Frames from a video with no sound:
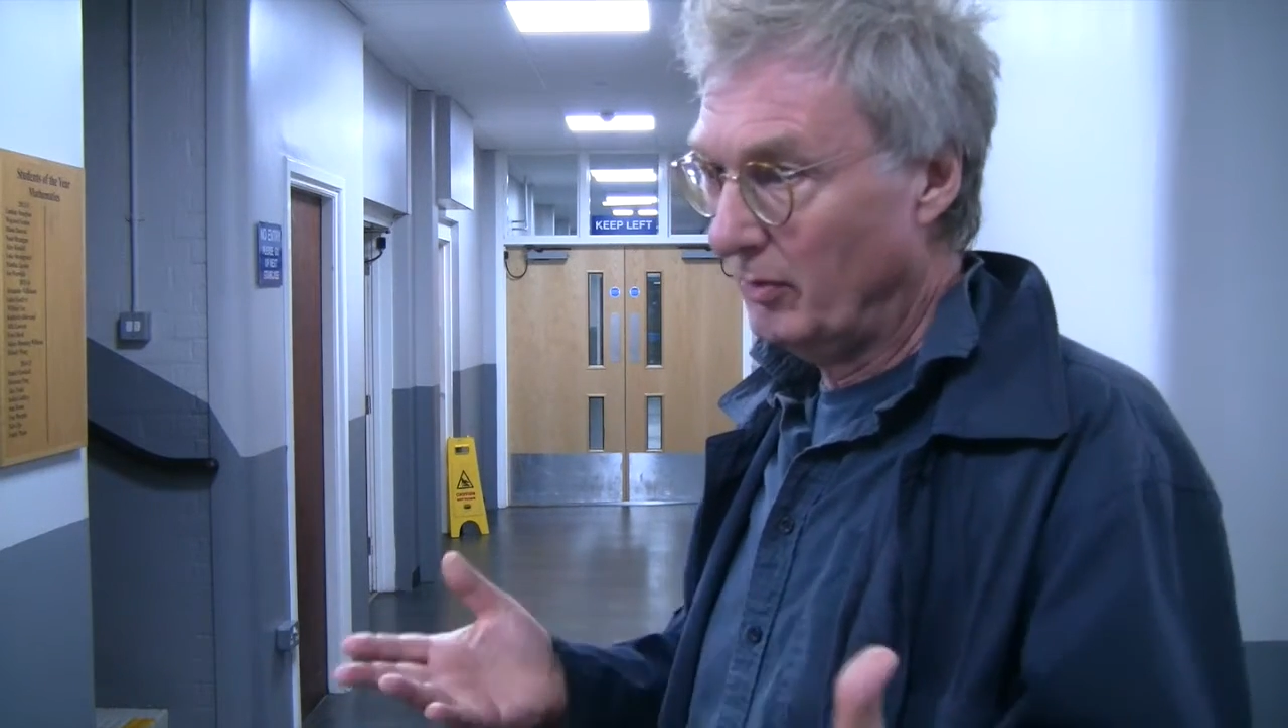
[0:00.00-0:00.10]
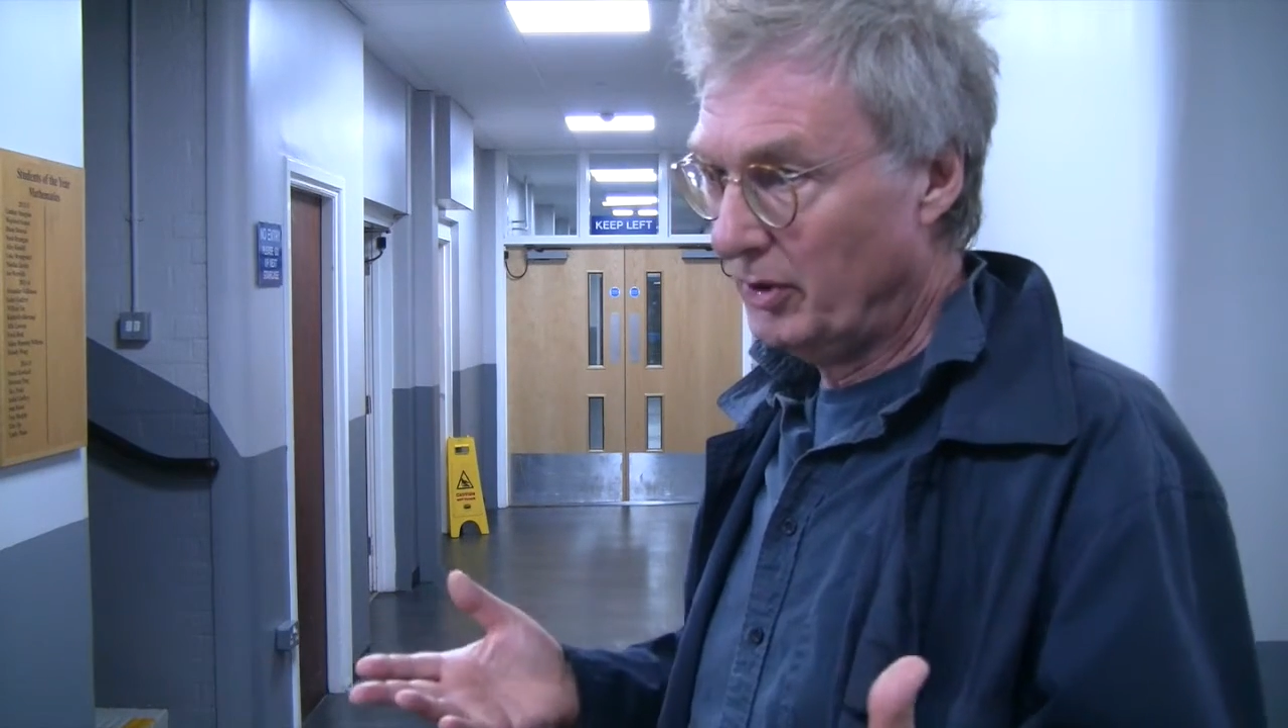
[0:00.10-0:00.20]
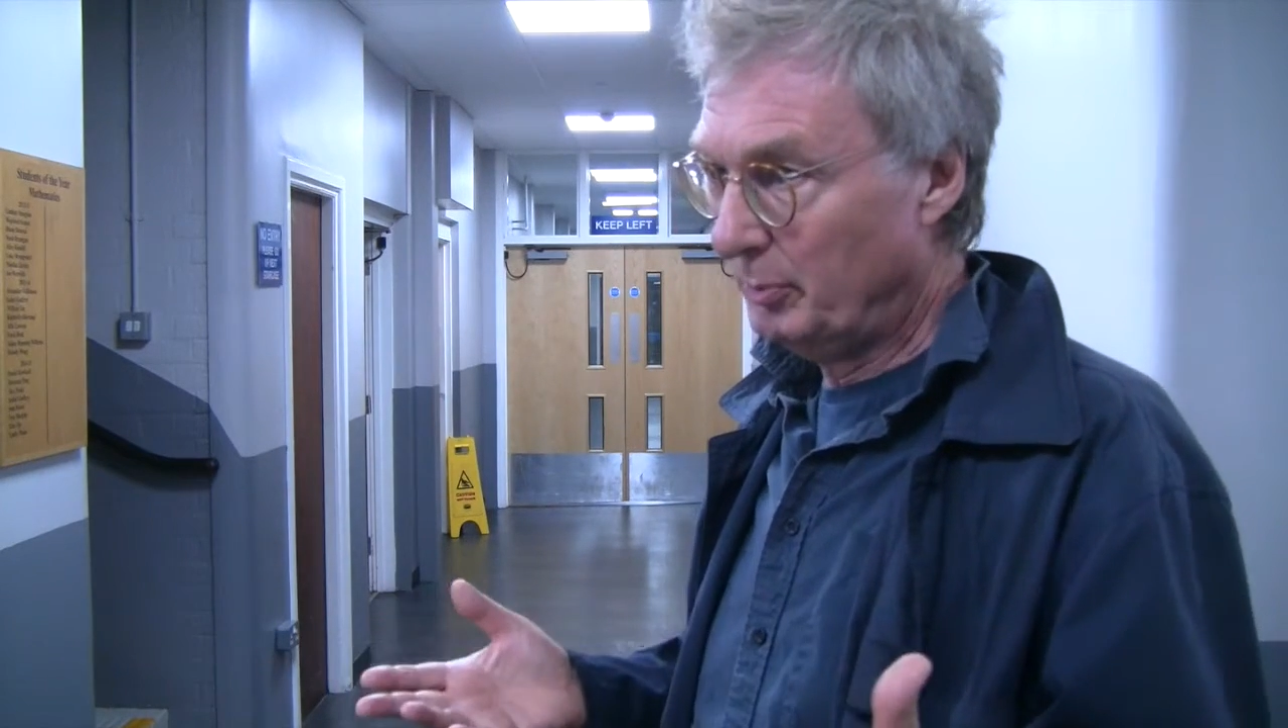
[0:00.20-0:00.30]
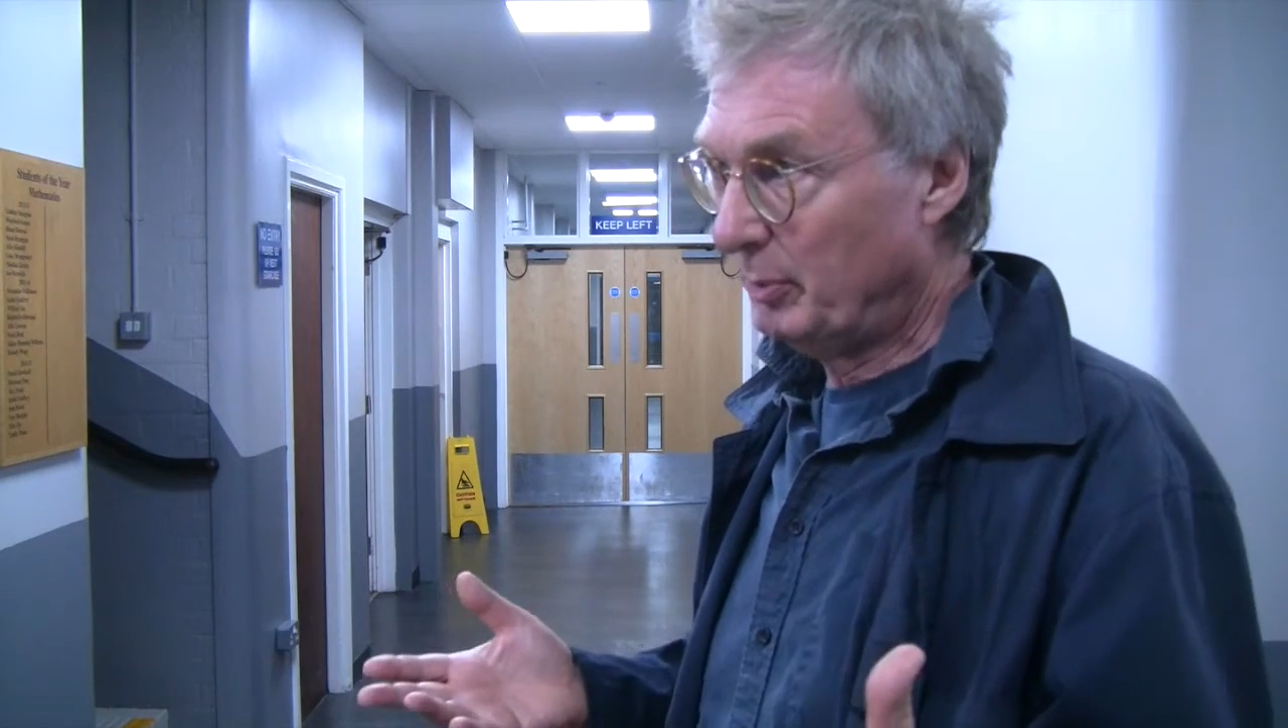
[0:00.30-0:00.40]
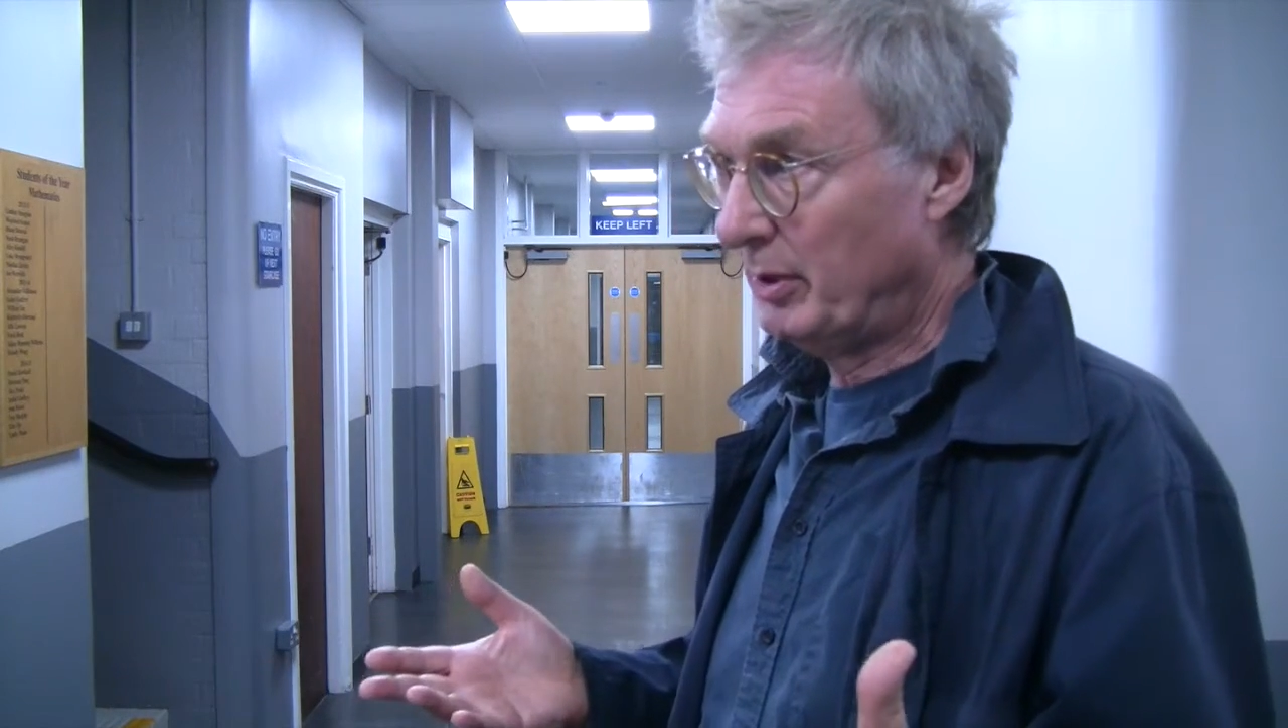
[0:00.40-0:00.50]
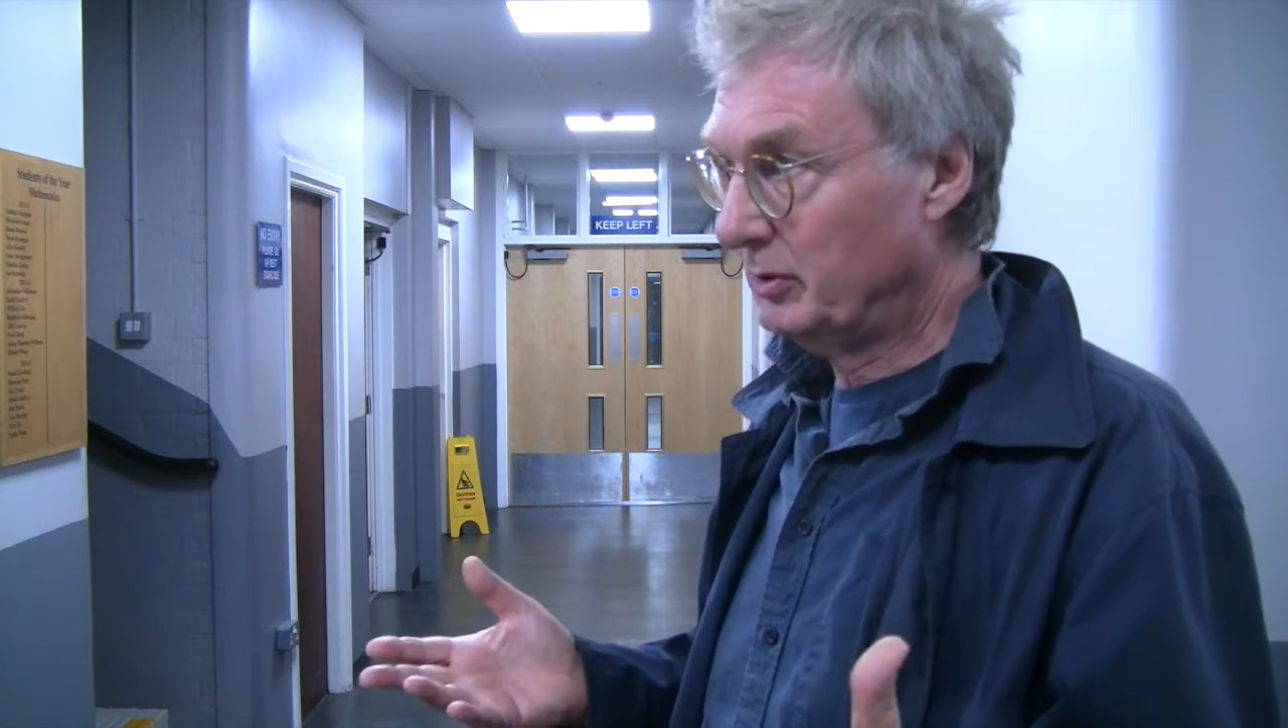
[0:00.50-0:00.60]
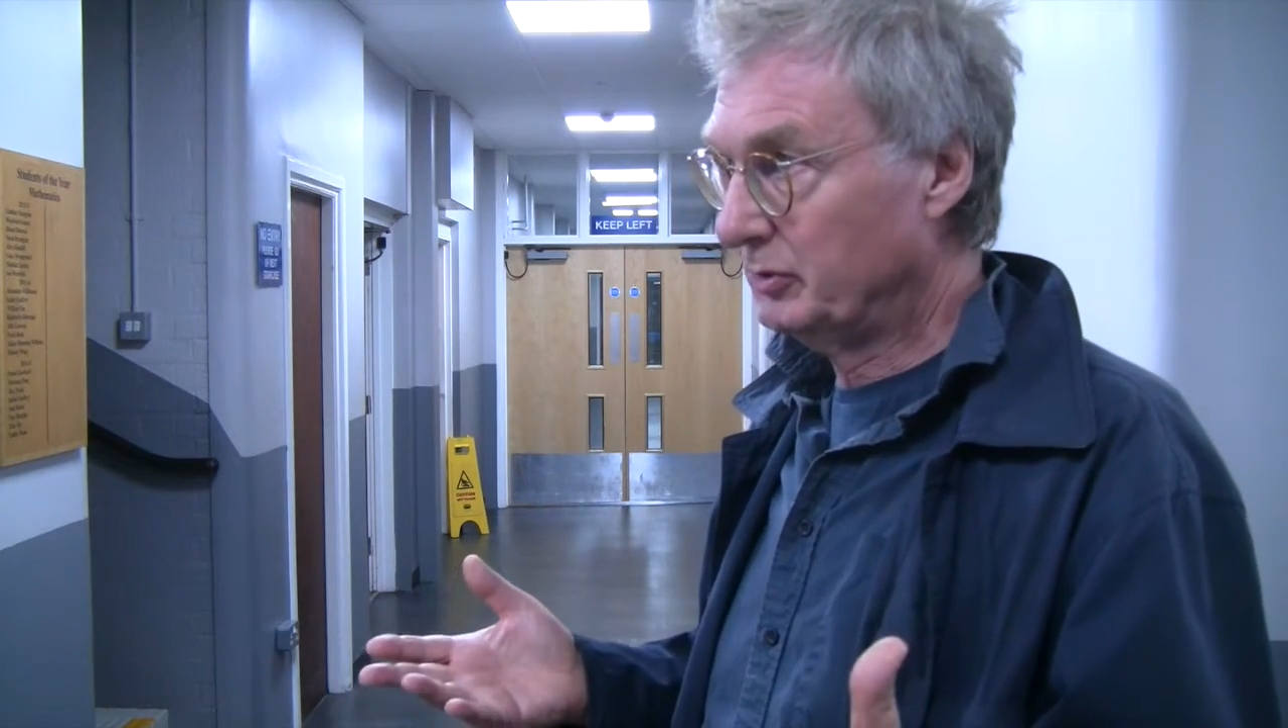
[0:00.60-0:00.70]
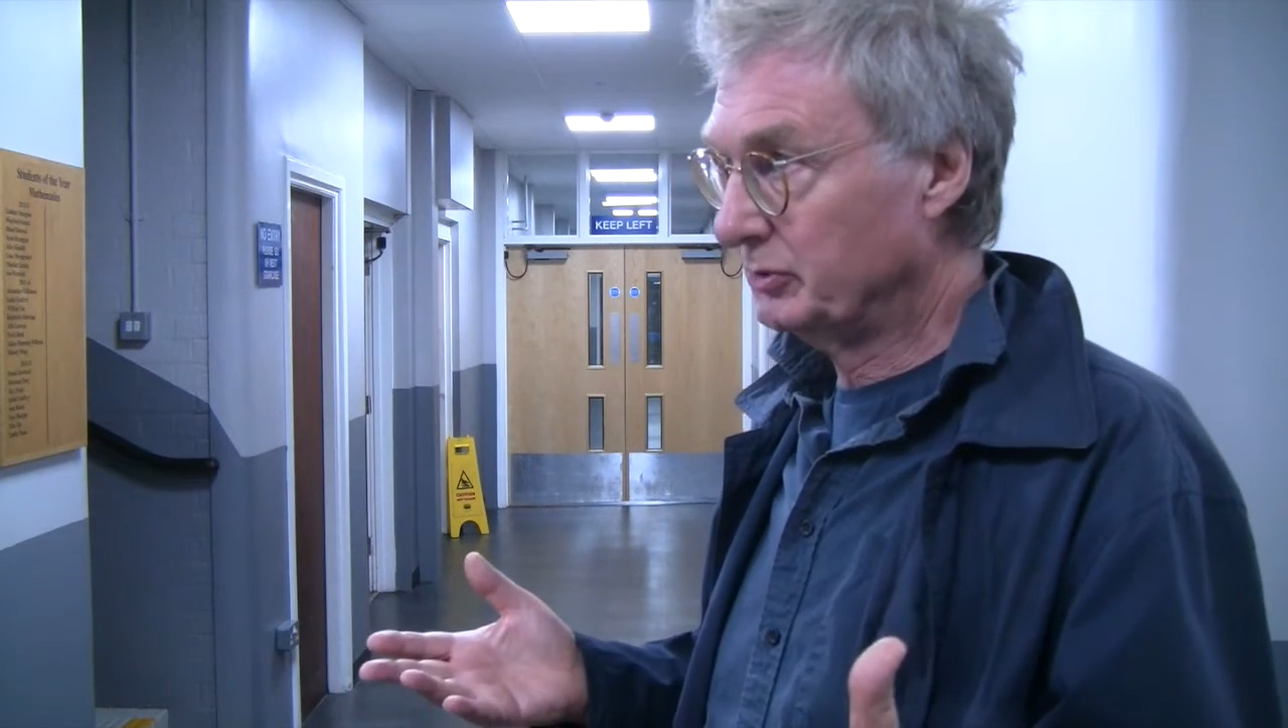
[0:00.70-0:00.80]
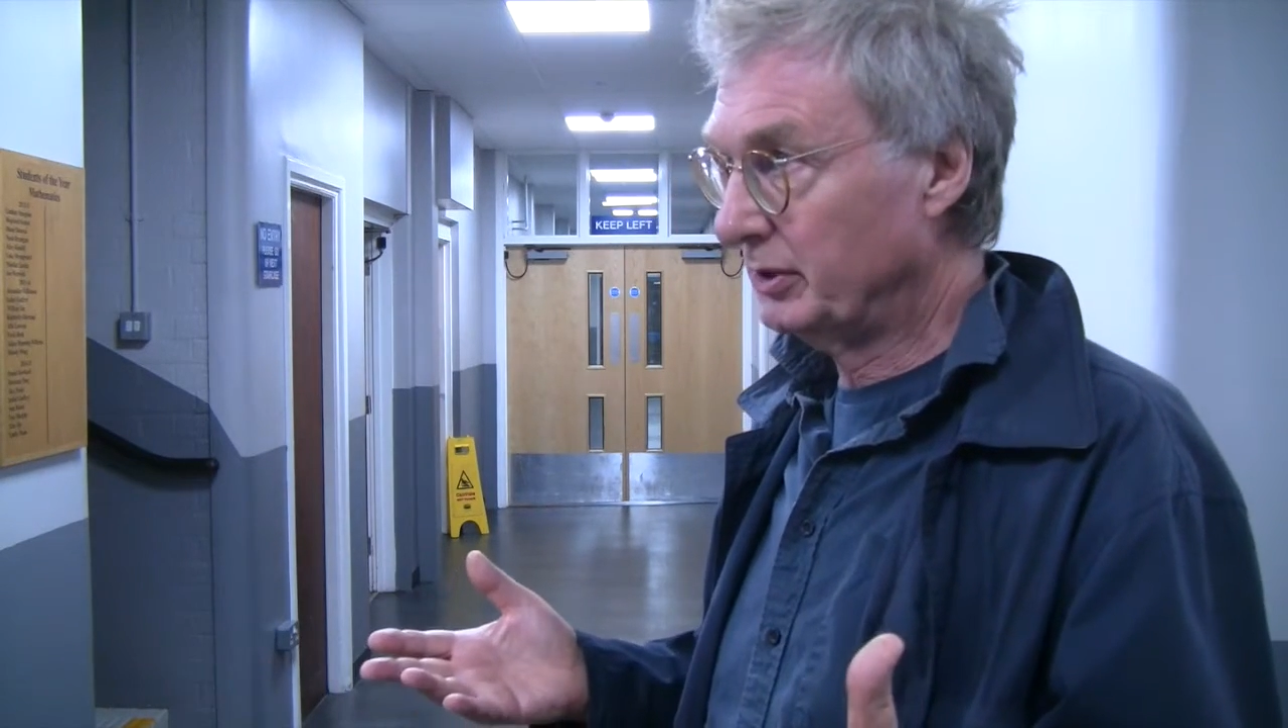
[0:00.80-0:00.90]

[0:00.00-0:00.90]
the proposals